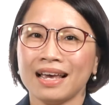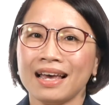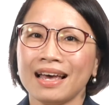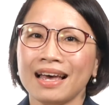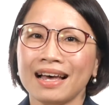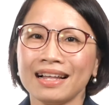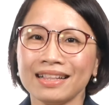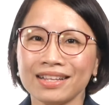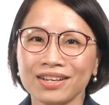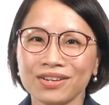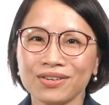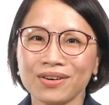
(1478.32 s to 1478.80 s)

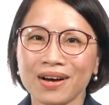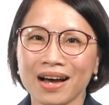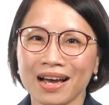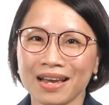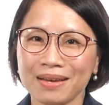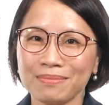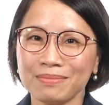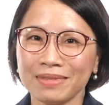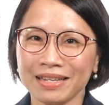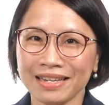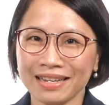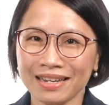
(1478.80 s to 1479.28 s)
Hello,
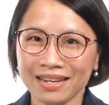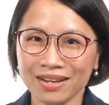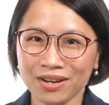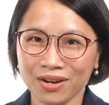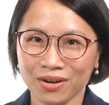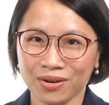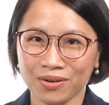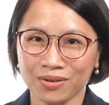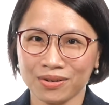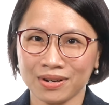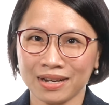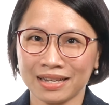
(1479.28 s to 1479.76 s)
I'm Lena
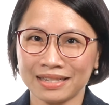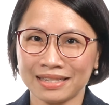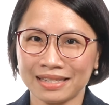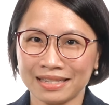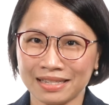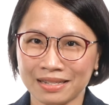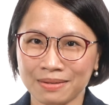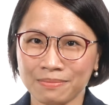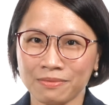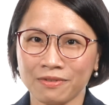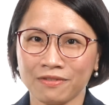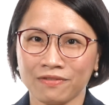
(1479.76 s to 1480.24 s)
Ho,
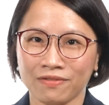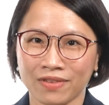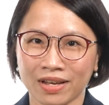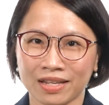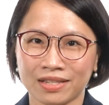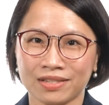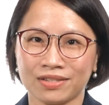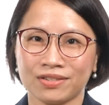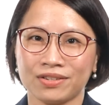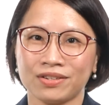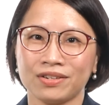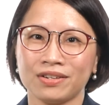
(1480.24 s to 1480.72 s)
Assistant
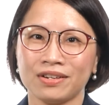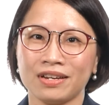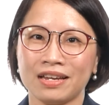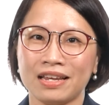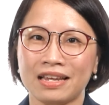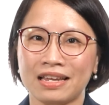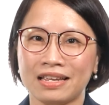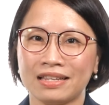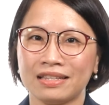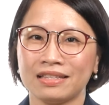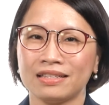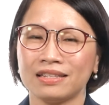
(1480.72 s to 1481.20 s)
Professor
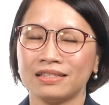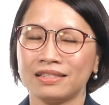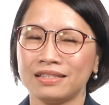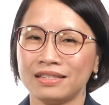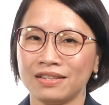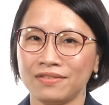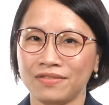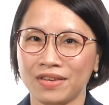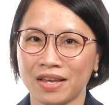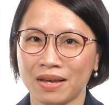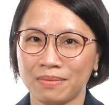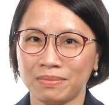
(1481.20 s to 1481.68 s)
in the
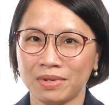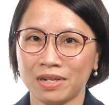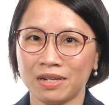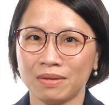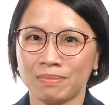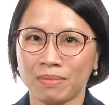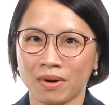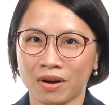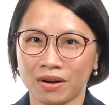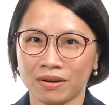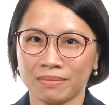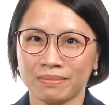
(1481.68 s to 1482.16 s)
CVMD
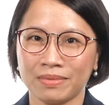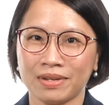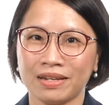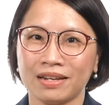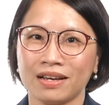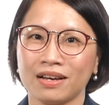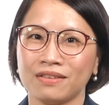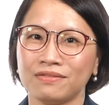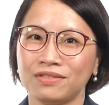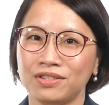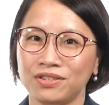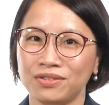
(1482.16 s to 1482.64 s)

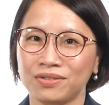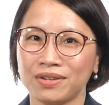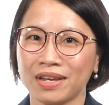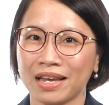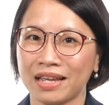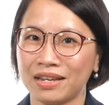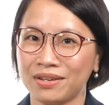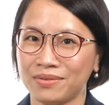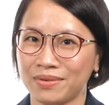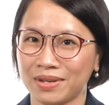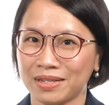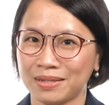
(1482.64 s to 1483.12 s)
Department of
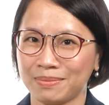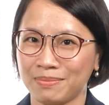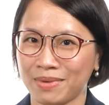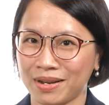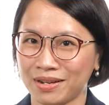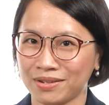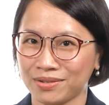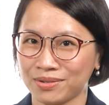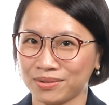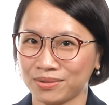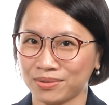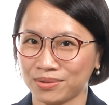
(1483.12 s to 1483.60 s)
Duke-NUS
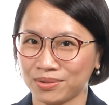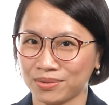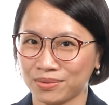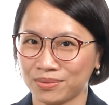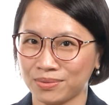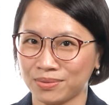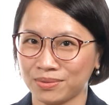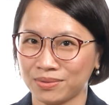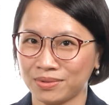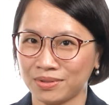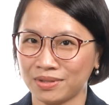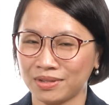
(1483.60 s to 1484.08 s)
Medical
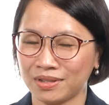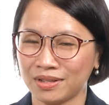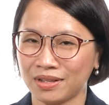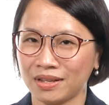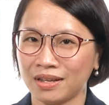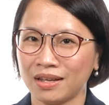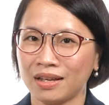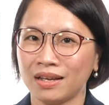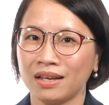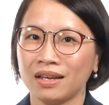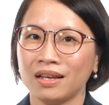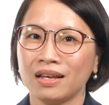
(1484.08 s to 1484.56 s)
School.
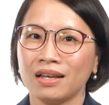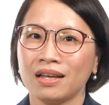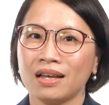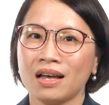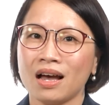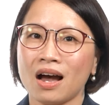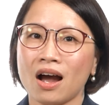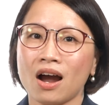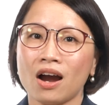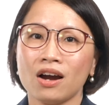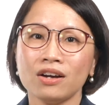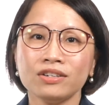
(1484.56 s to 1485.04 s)

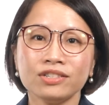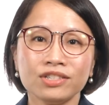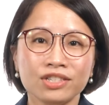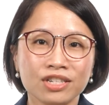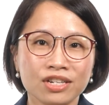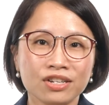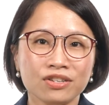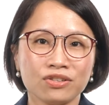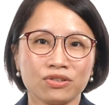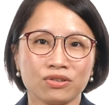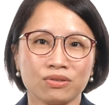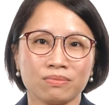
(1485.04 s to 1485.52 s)
Our
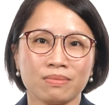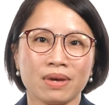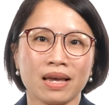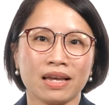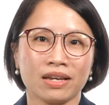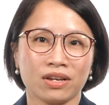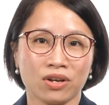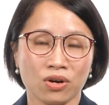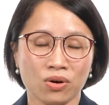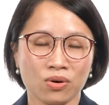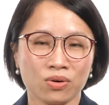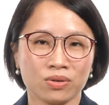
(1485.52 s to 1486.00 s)
genome
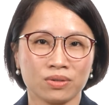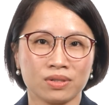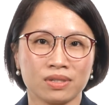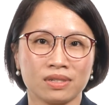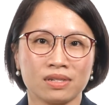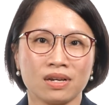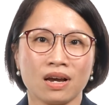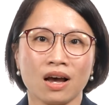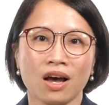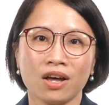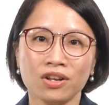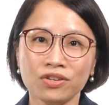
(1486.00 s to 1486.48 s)

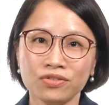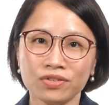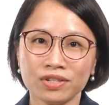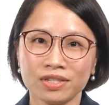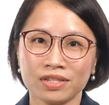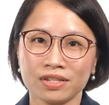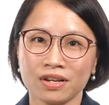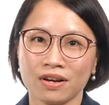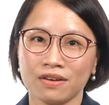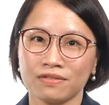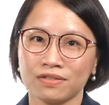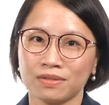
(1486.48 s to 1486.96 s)
encodes
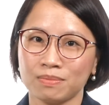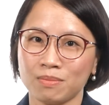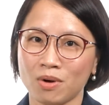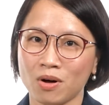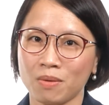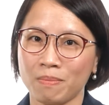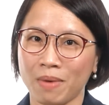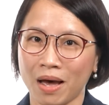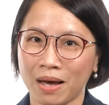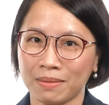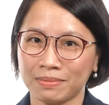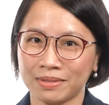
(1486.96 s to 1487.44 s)
hundreds of
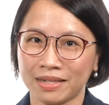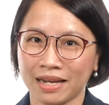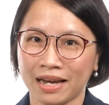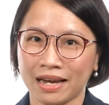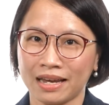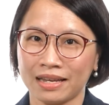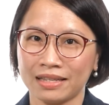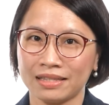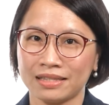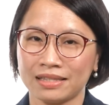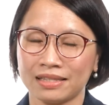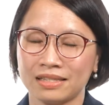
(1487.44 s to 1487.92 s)
small
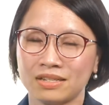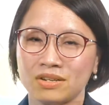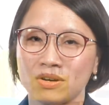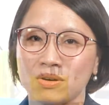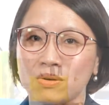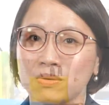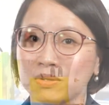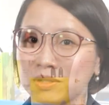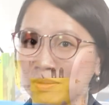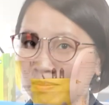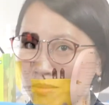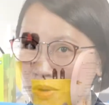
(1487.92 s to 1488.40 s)
peptides
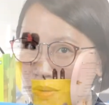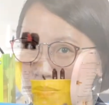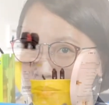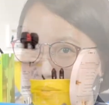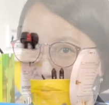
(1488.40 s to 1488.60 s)
or small